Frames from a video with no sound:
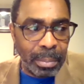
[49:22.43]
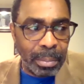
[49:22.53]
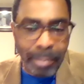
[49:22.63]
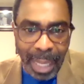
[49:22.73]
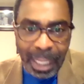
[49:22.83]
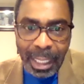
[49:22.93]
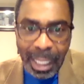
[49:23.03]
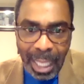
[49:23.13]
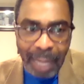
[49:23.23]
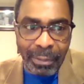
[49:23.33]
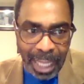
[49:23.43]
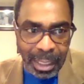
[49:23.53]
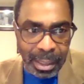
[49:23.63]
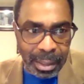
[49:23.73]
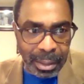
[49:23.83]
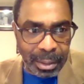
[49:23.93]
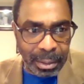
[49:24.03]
medical advice